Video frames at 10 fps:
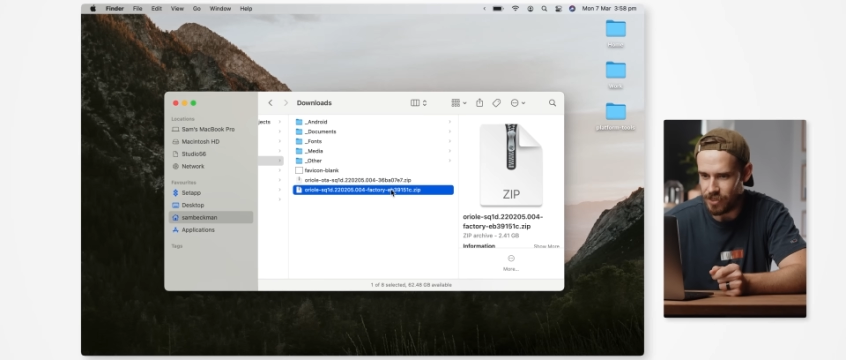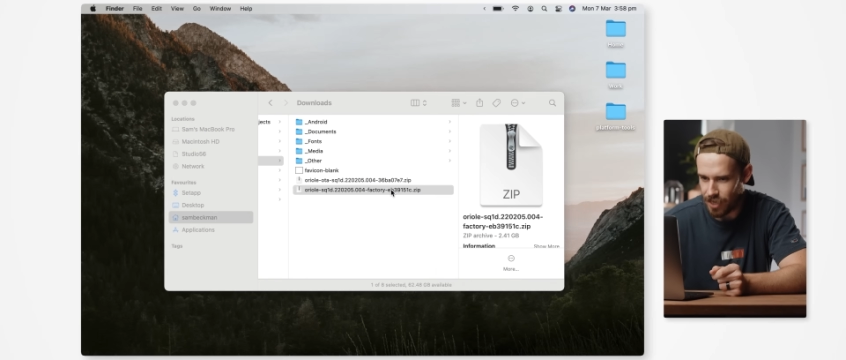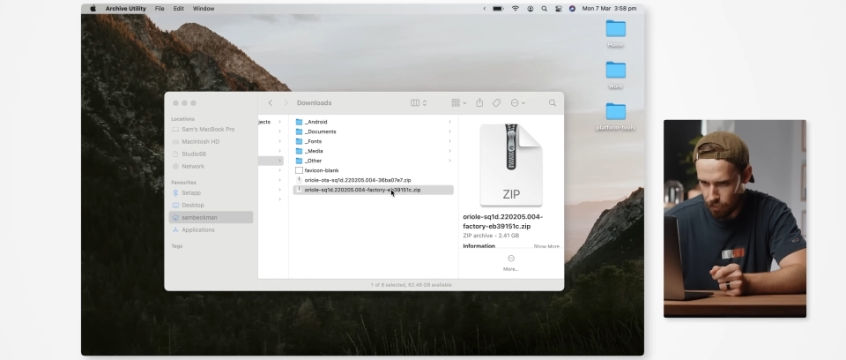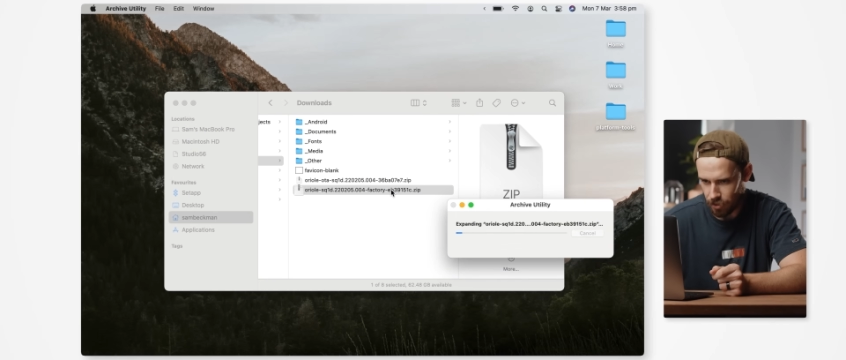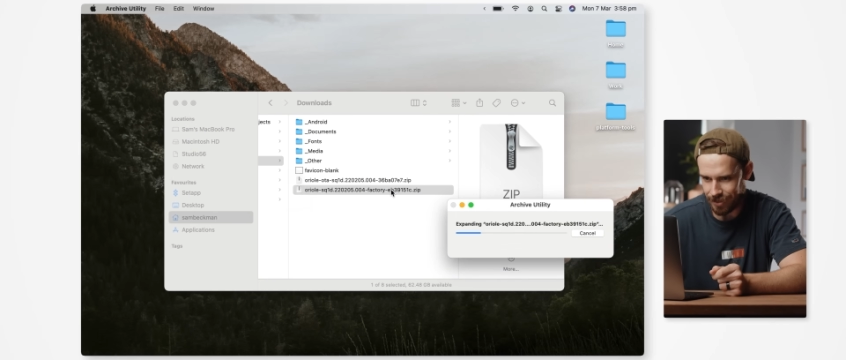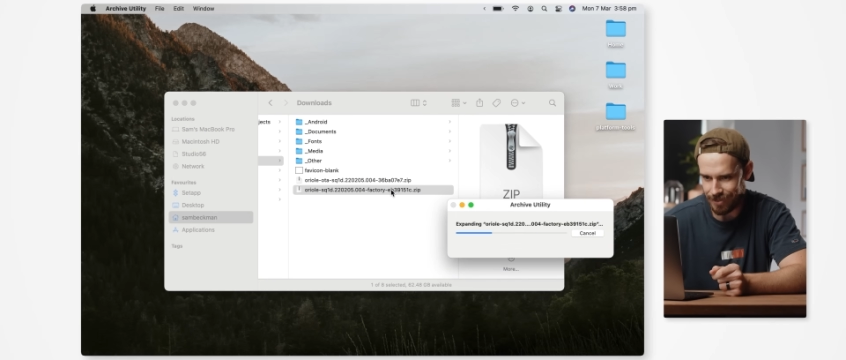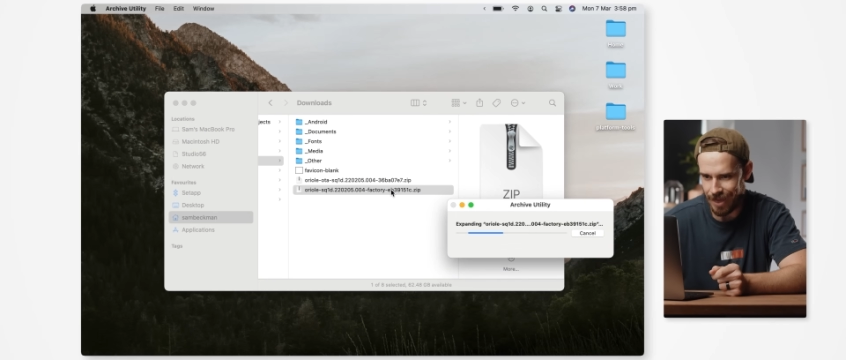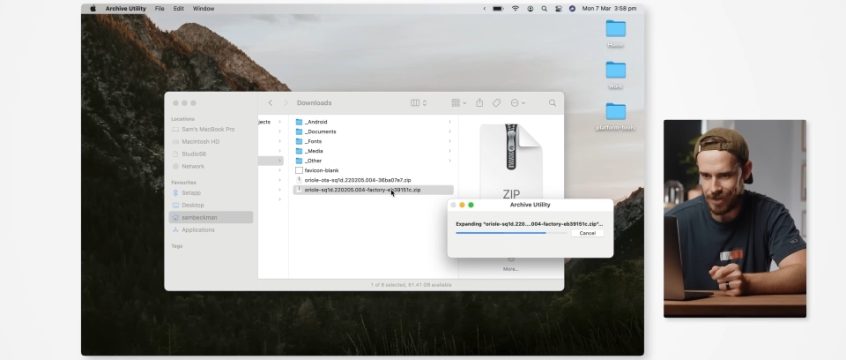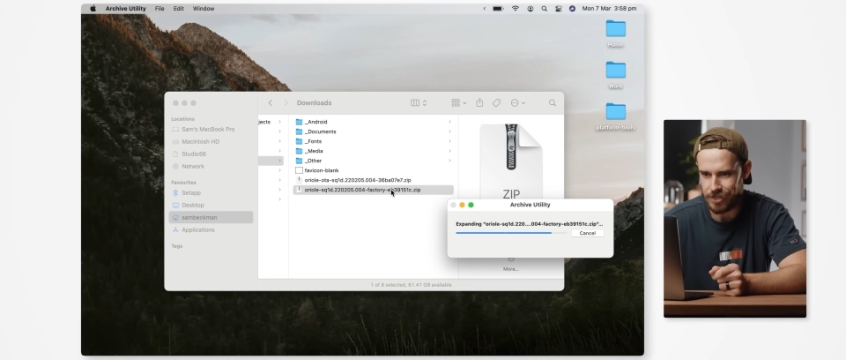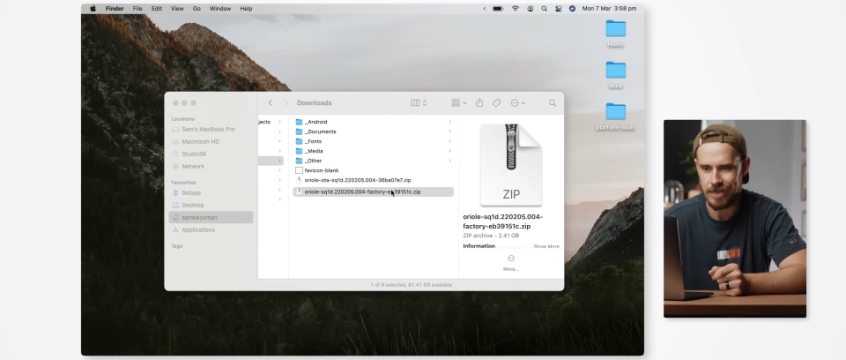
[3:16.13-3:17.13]
double click
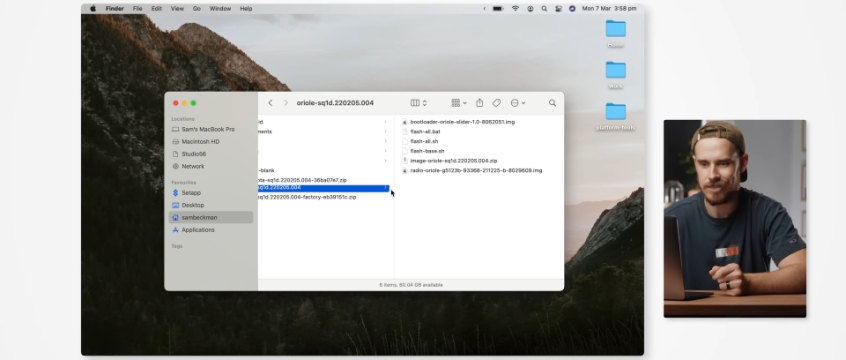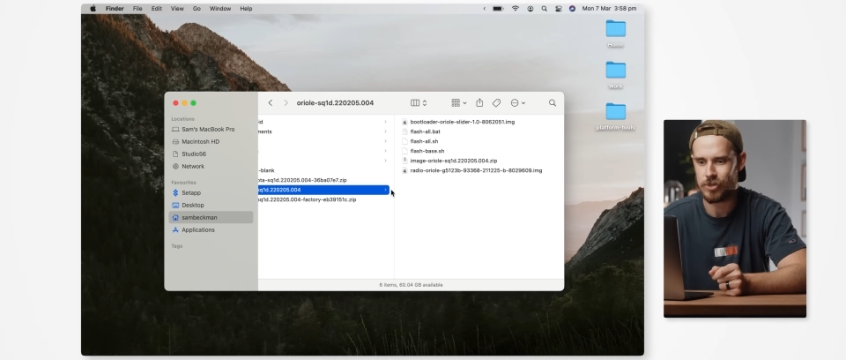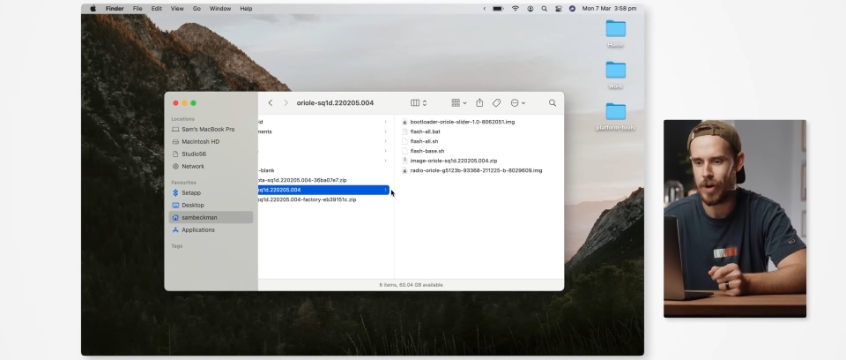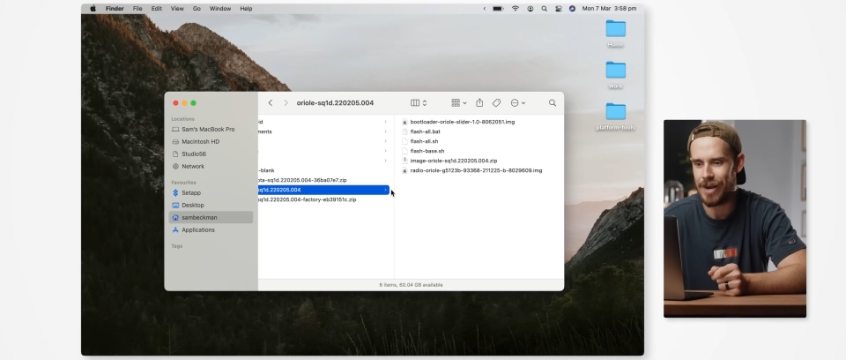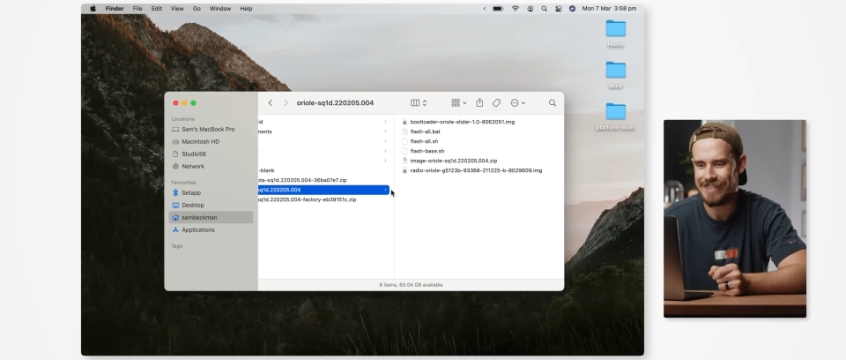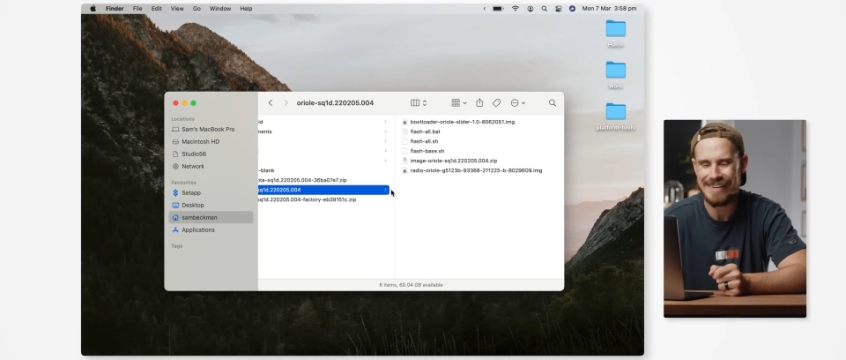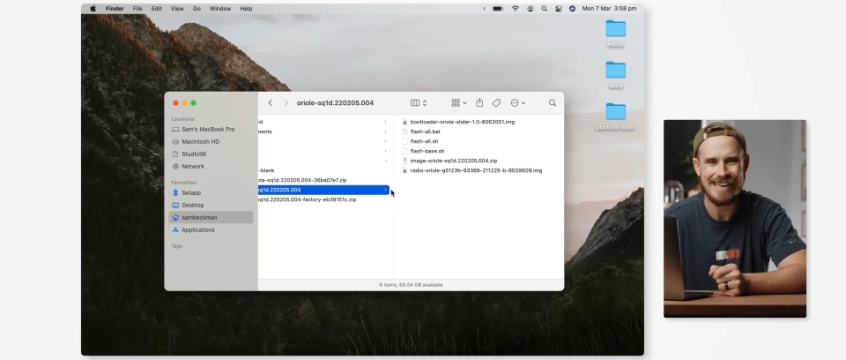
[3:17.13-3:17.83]
that to extract it,